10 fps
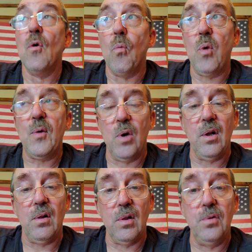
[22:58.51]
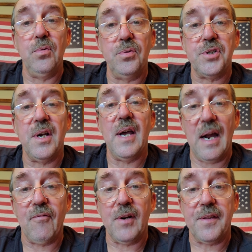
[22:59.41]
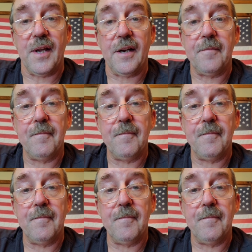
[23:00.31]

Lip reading: we will lose everything.